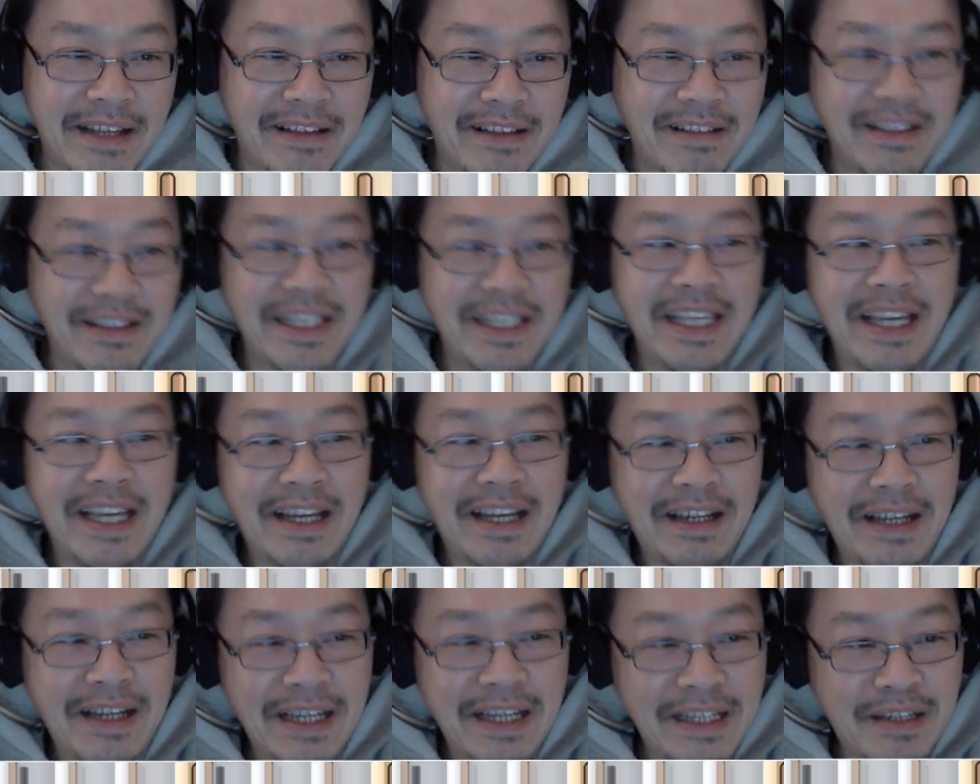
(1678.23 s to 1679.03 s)

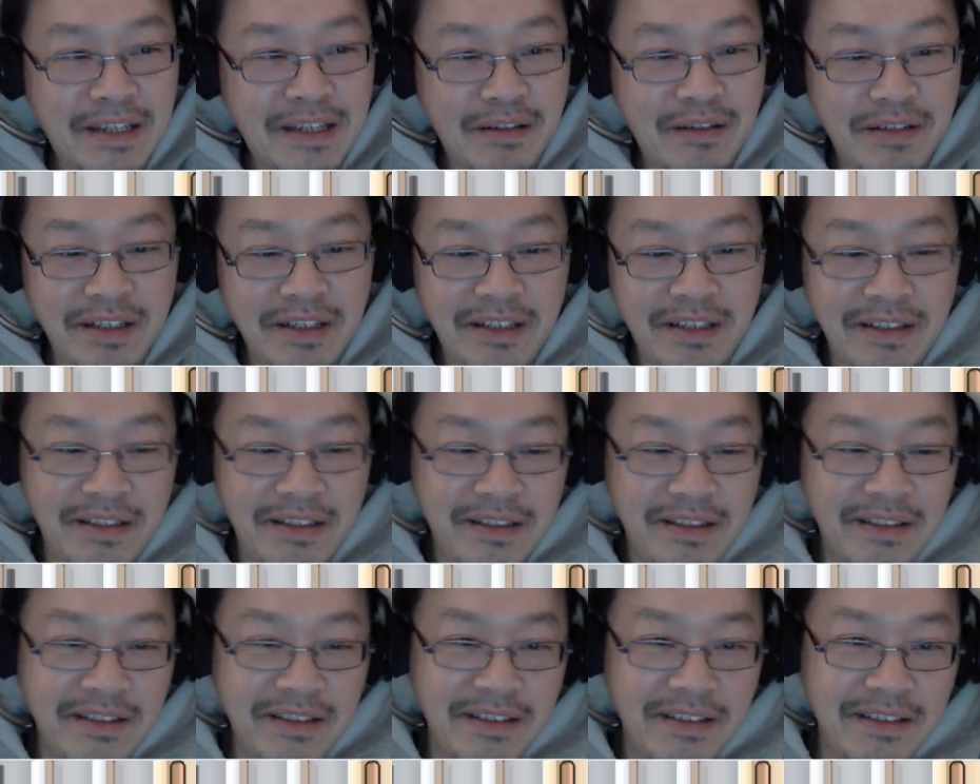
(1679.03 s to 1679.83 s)
Yeah,
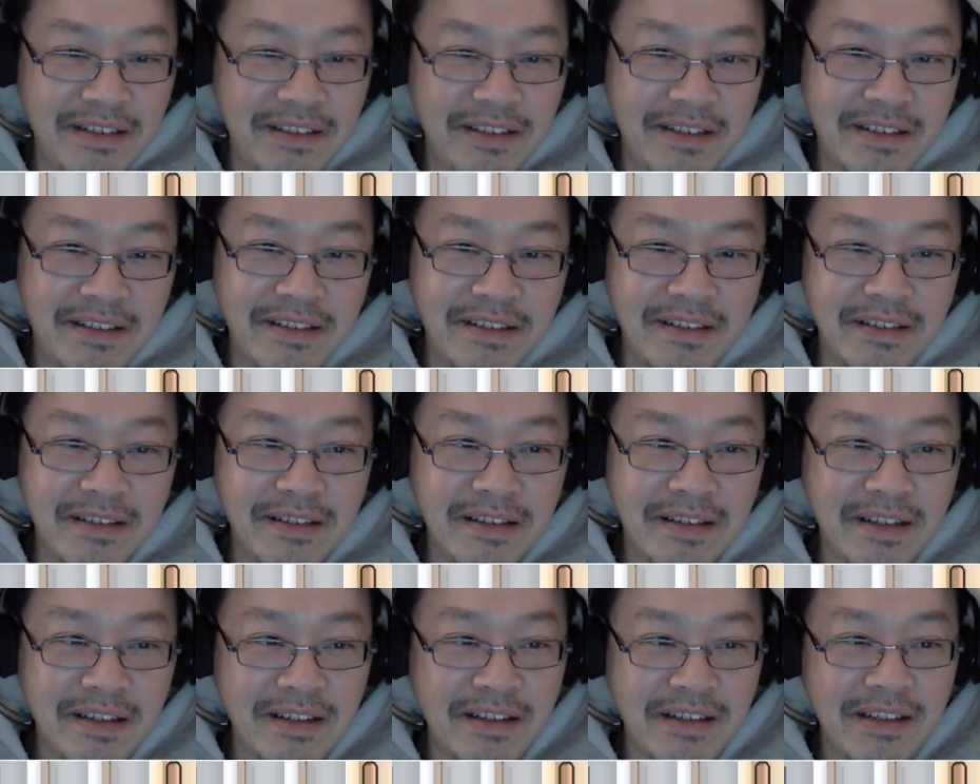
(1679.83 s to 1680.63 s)
actually,
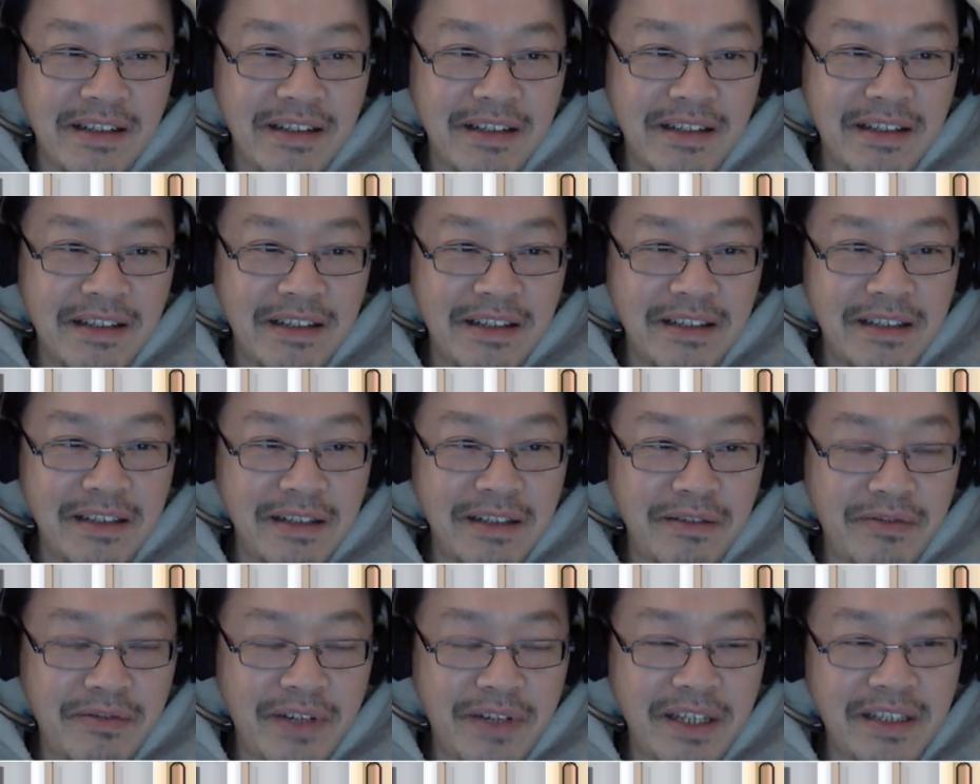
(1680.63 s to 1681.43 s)
if I